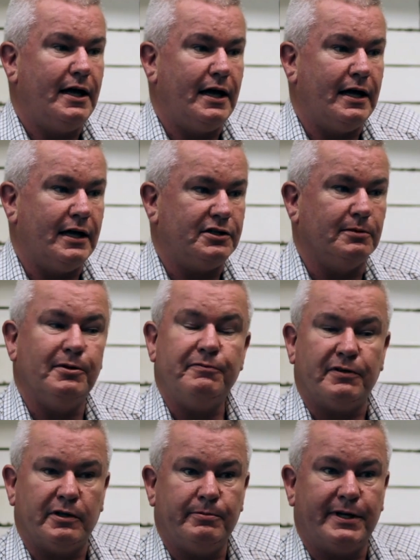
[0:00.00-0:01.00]
Uh, Dublin
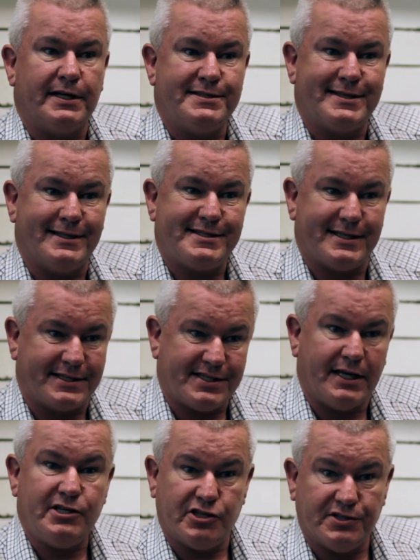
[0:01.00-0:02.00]
Fire Brigade sent six
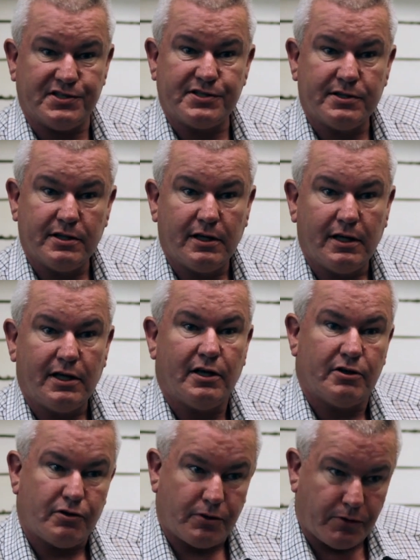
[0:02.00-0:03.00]
engines,
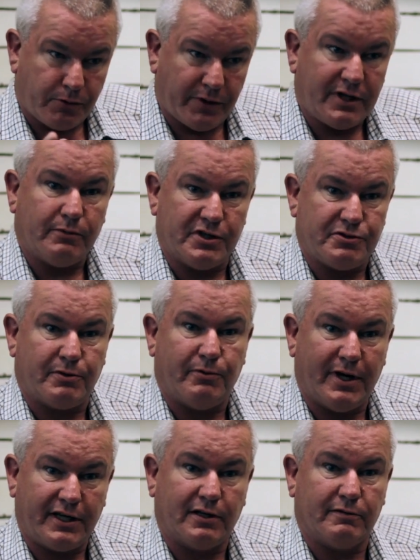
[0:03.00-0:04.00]
three of which were
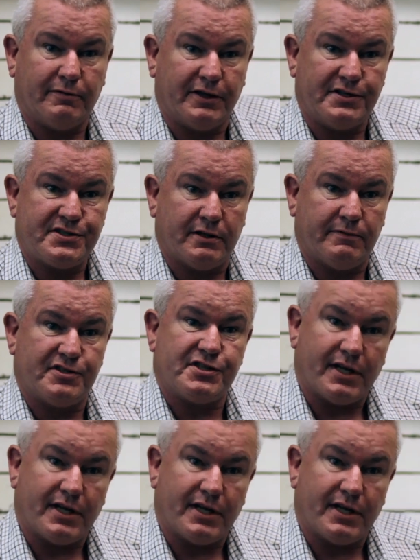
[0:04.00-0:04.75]
regular fire service